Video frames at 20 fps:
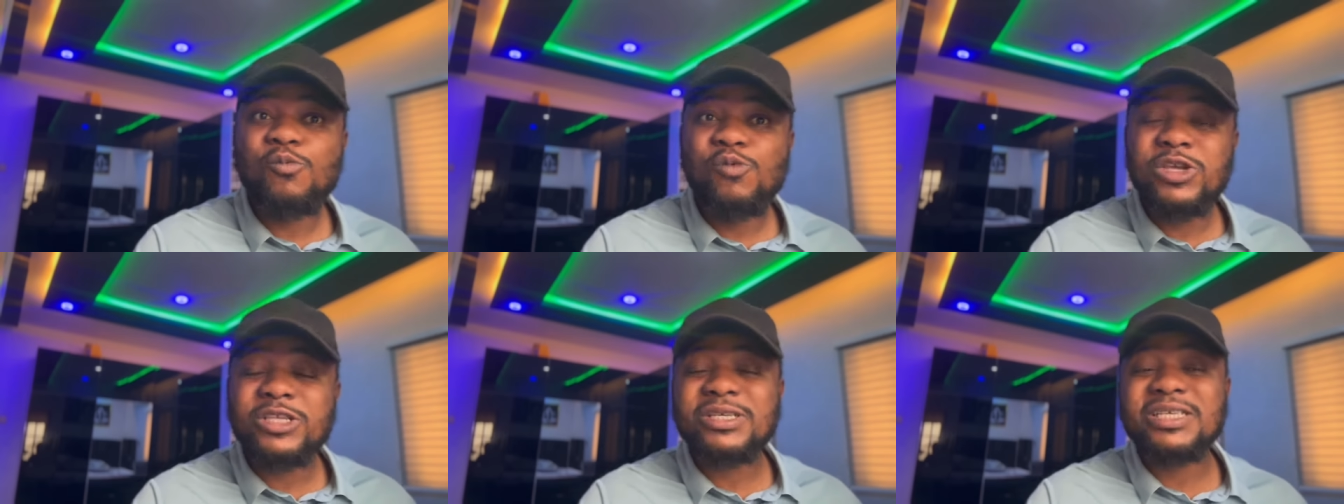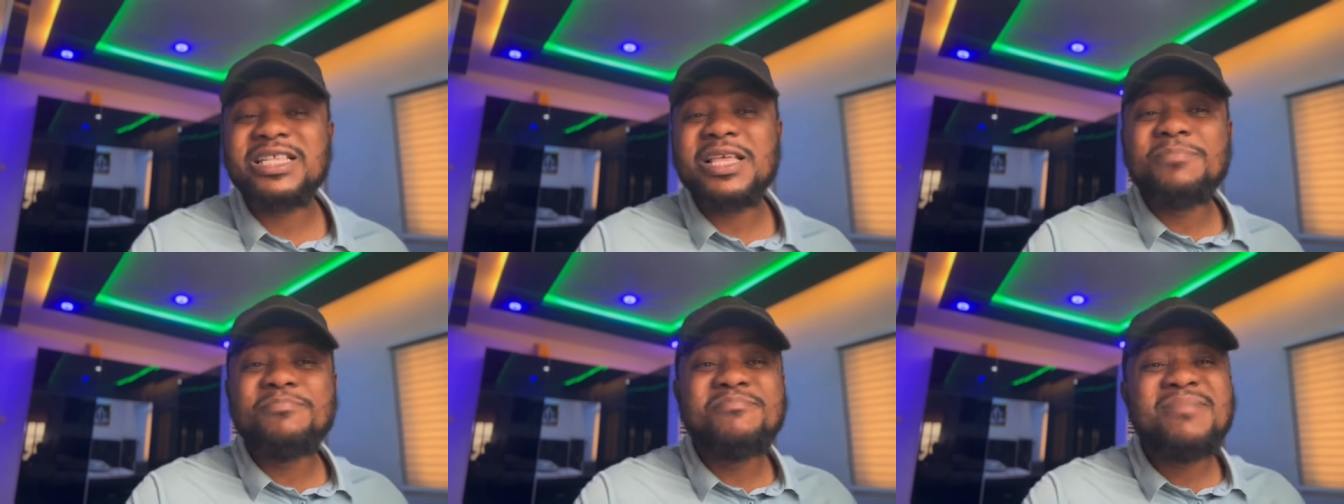
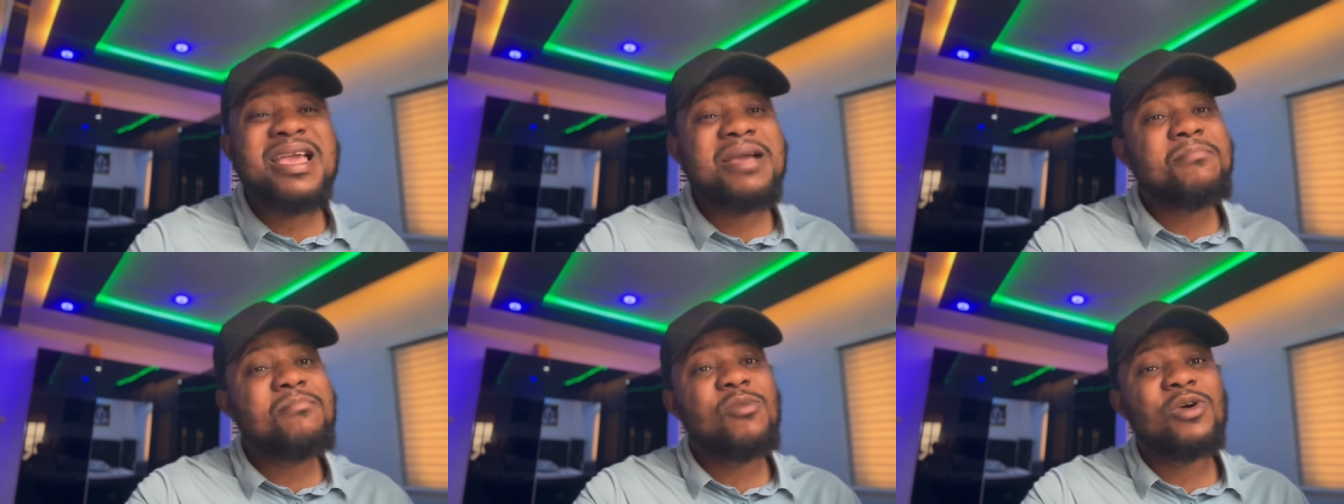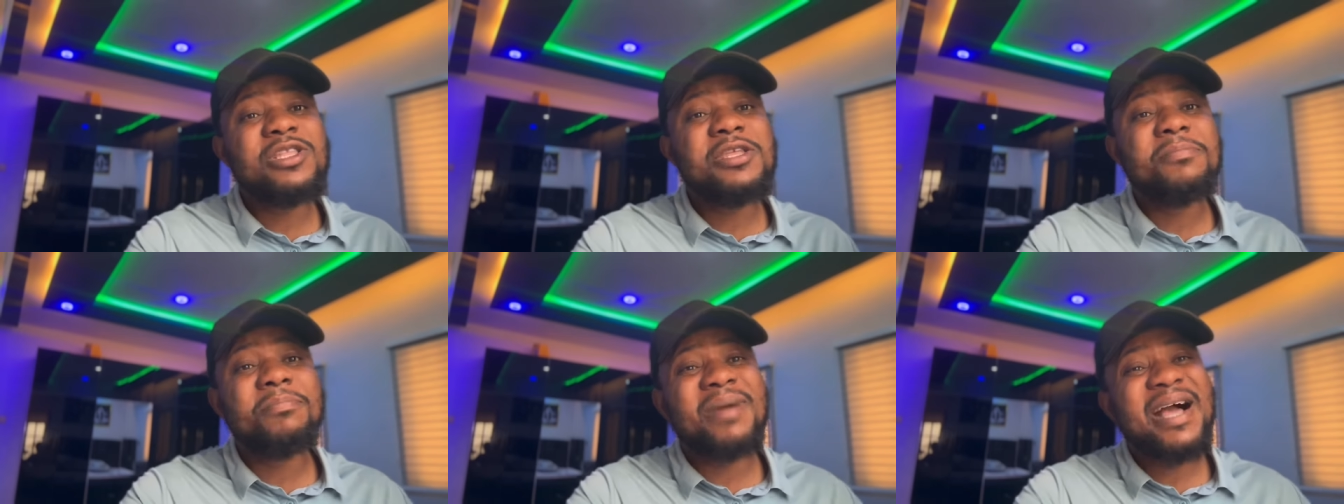Wizkid they make
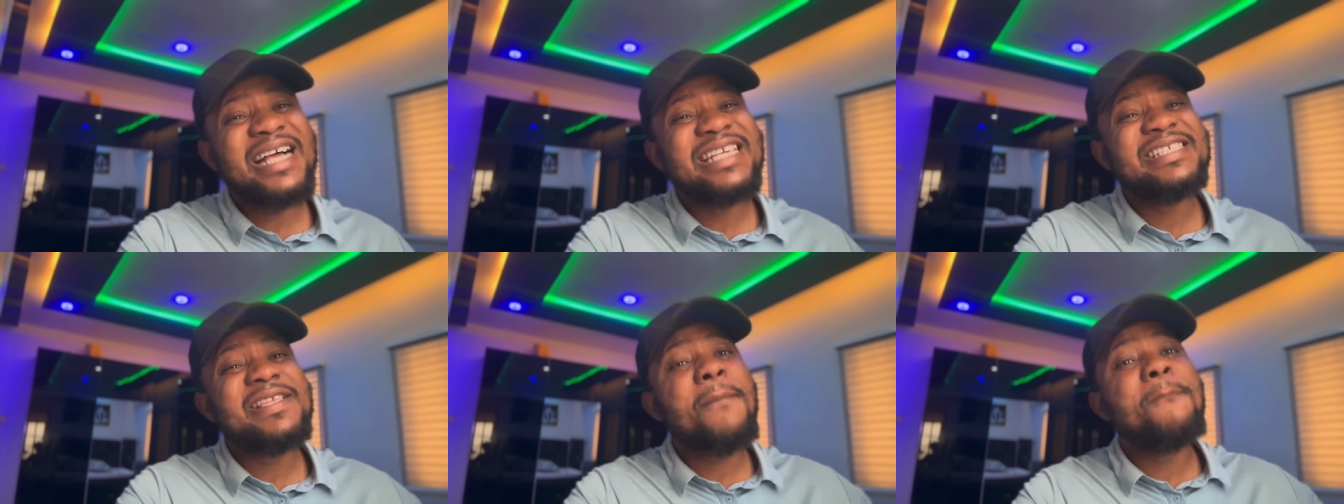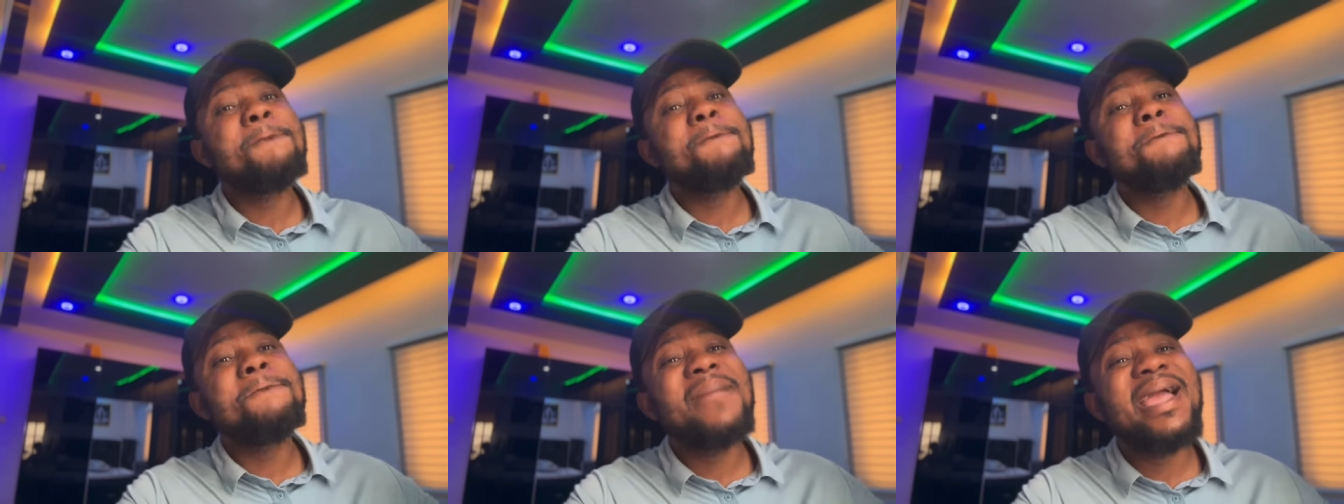money past
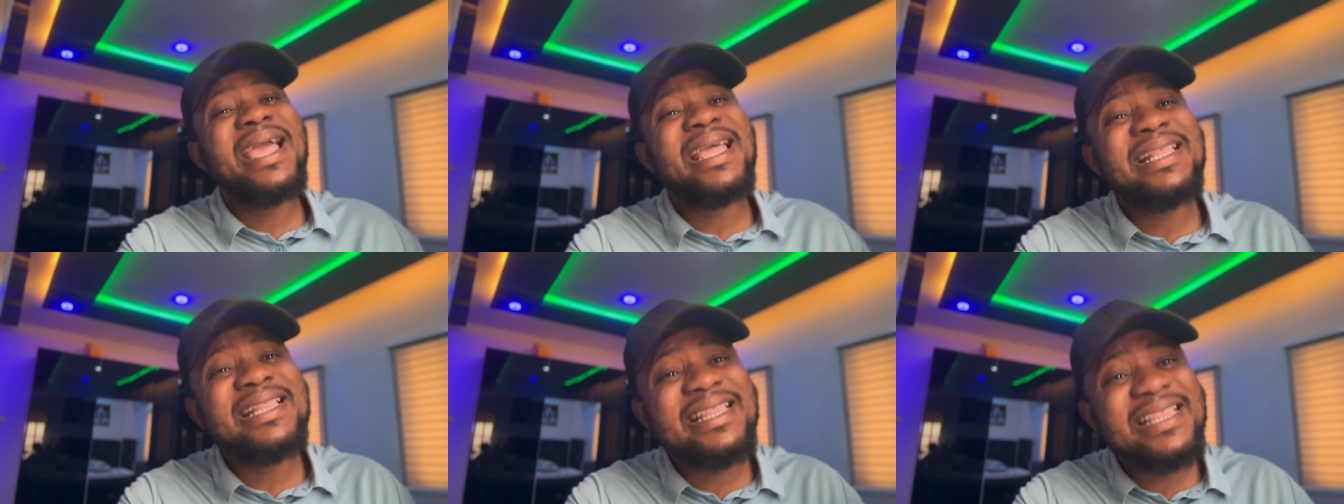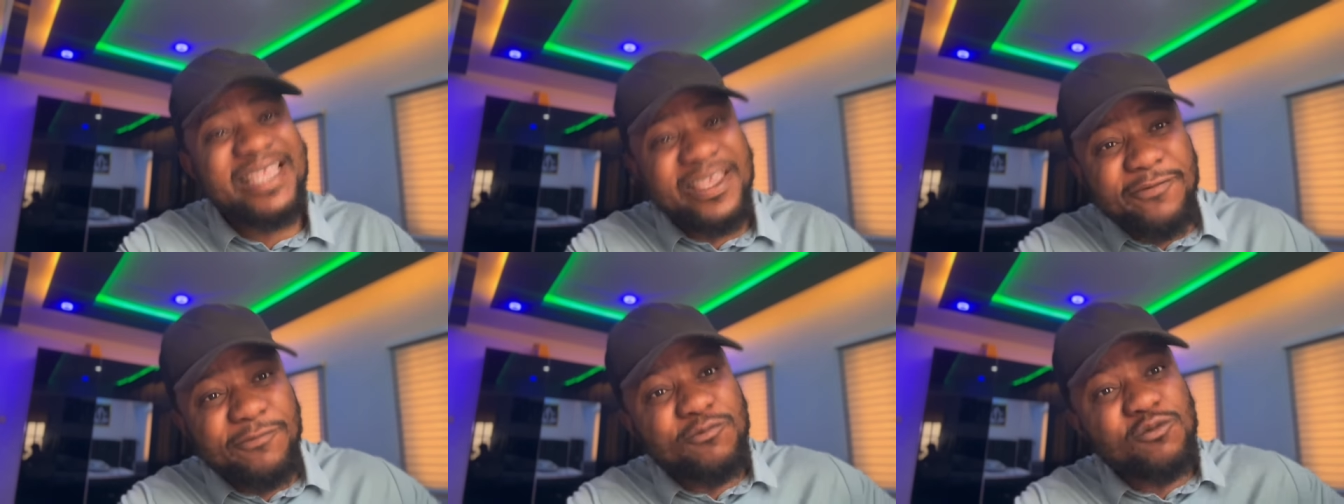
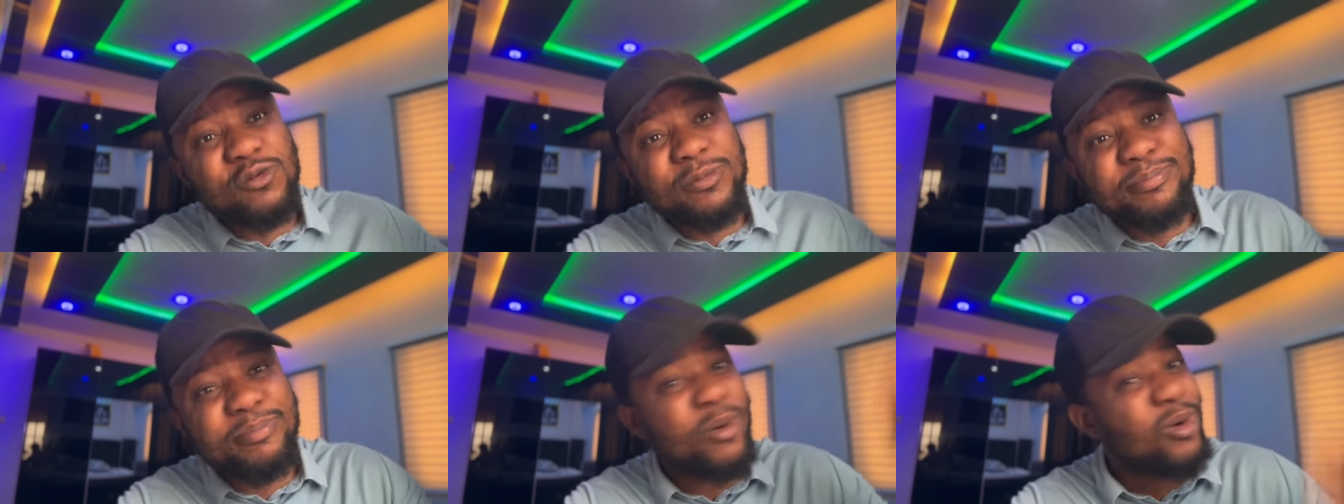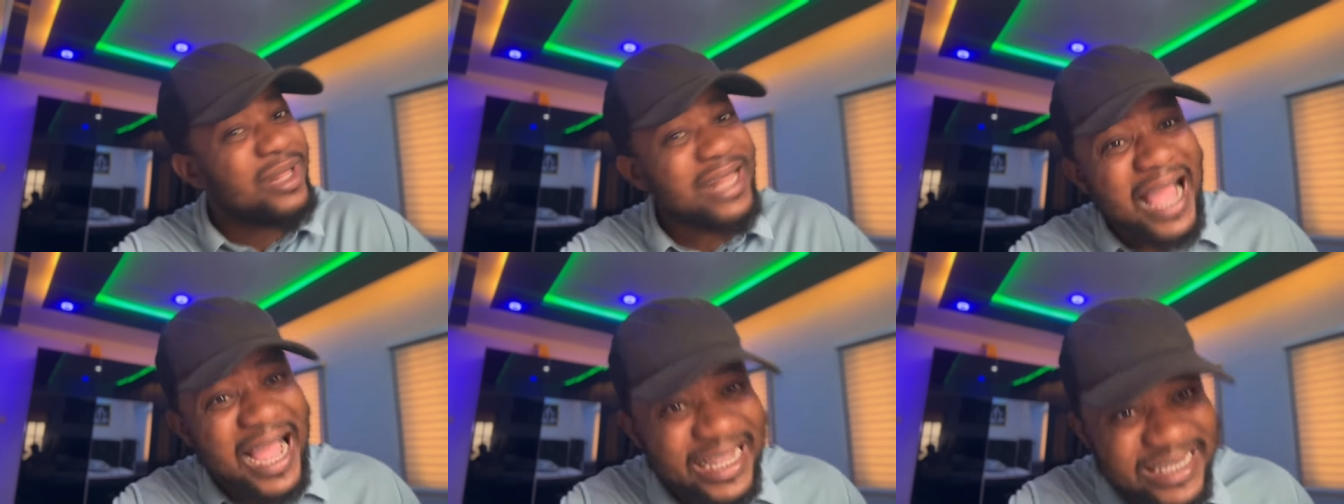many
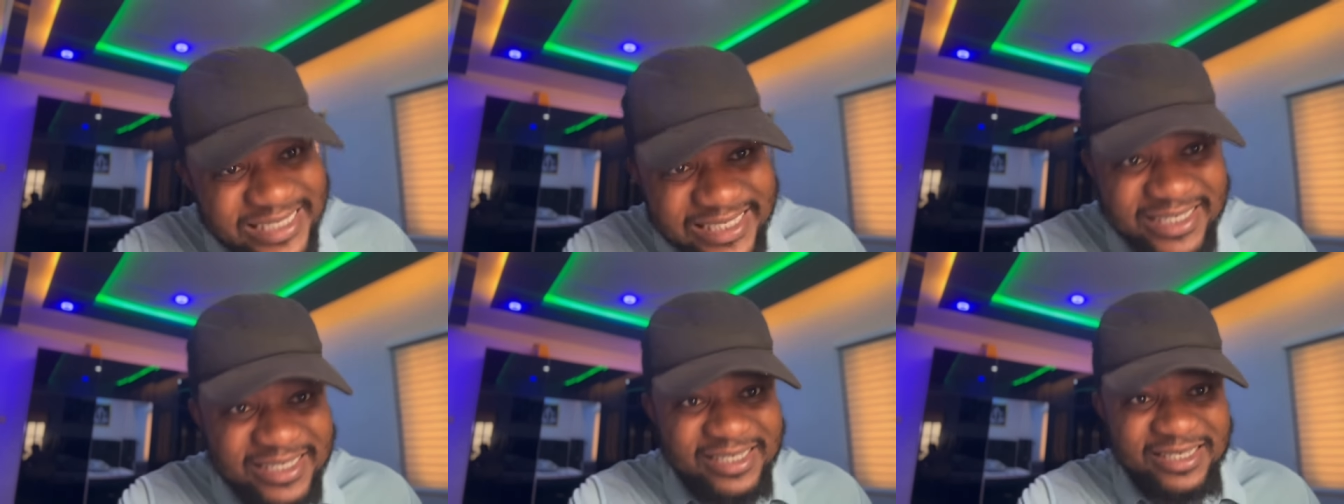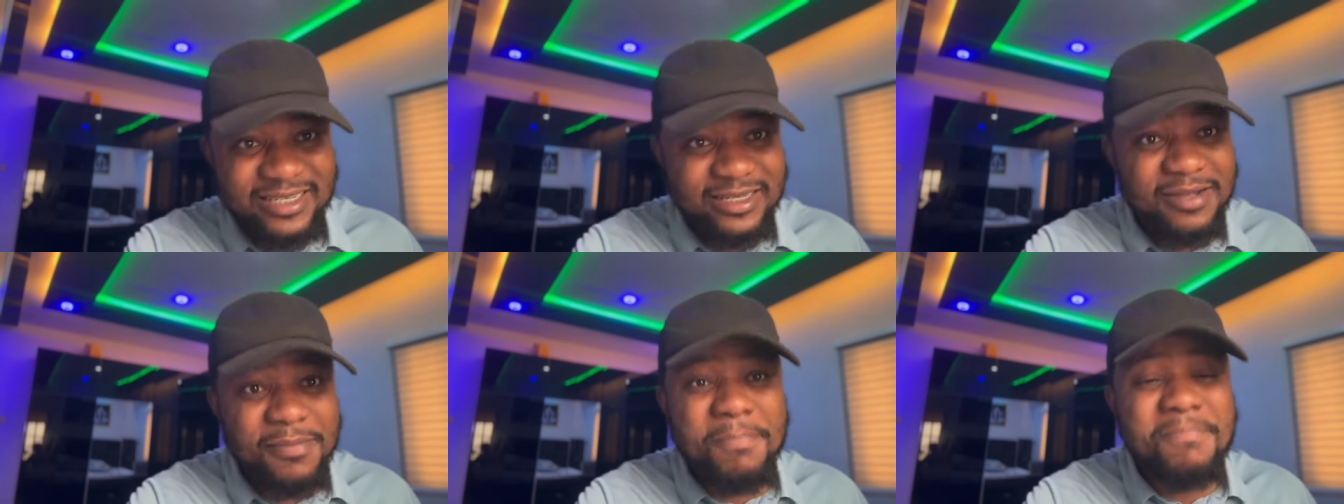footballers.
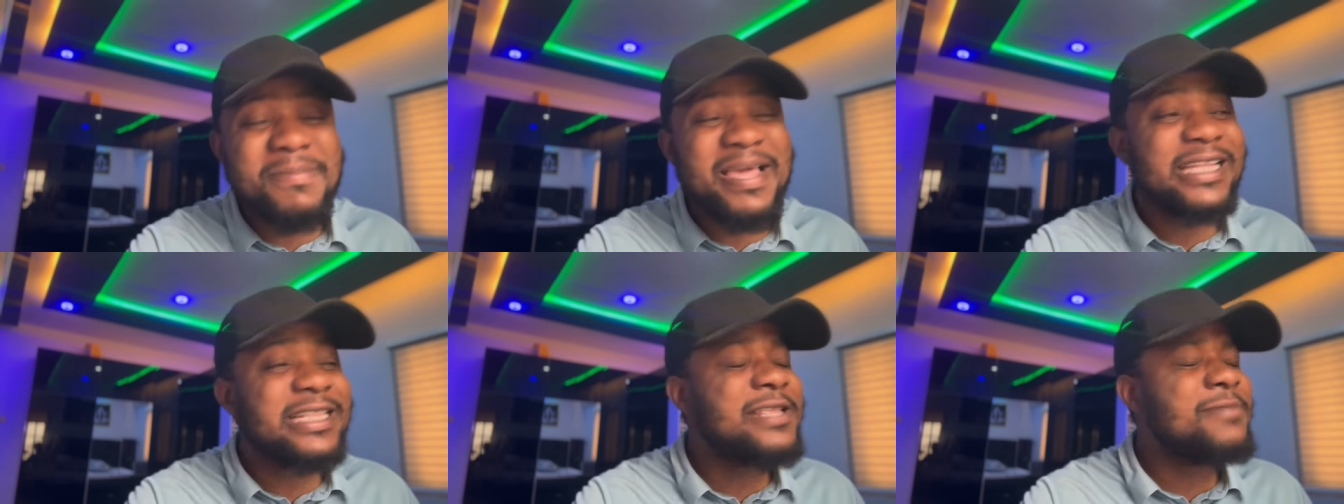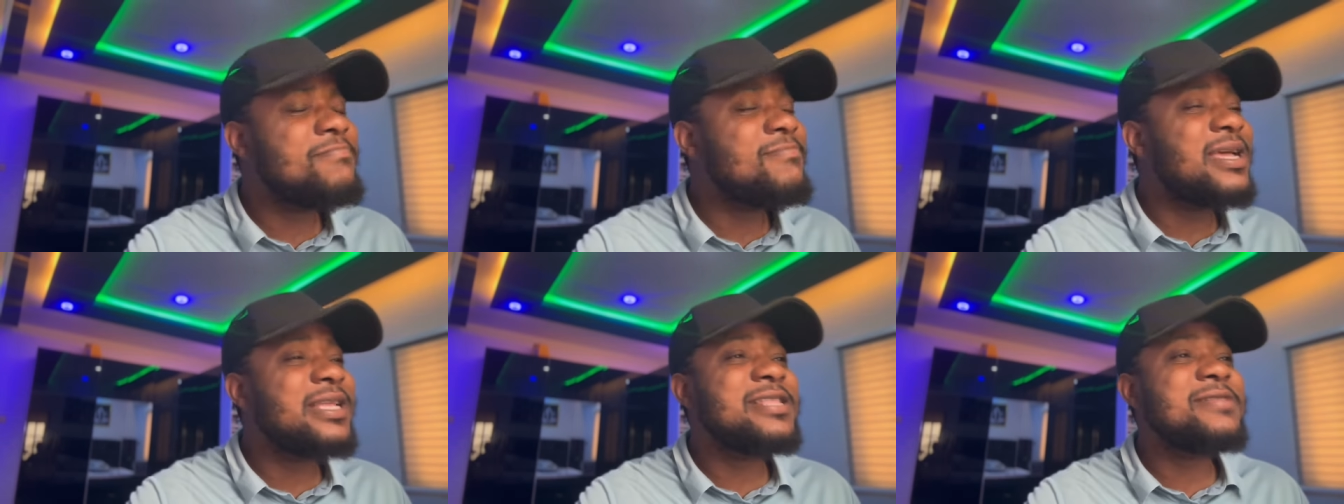
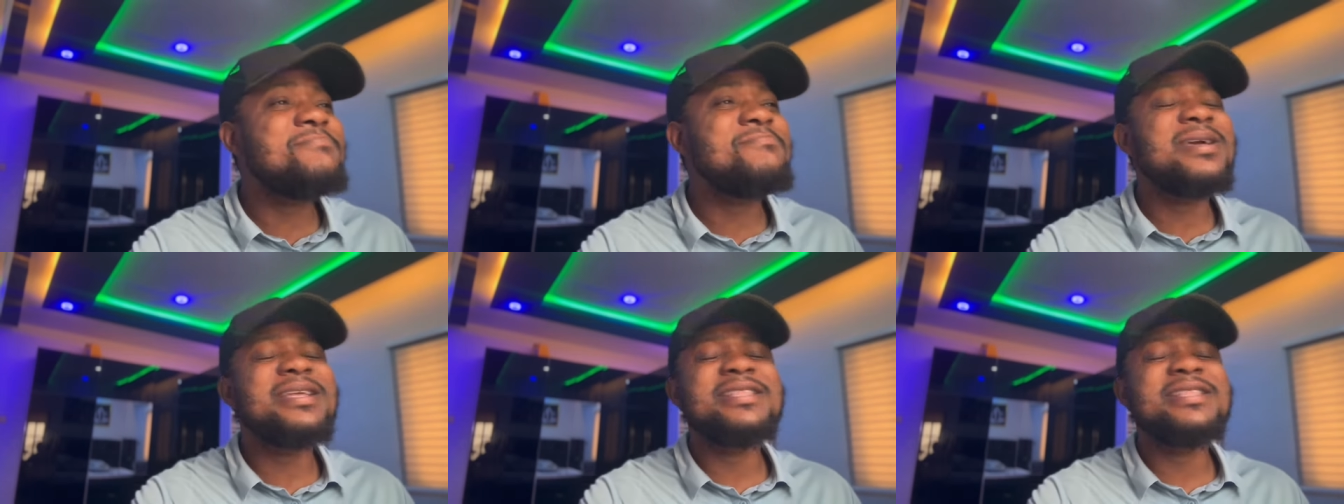Many. But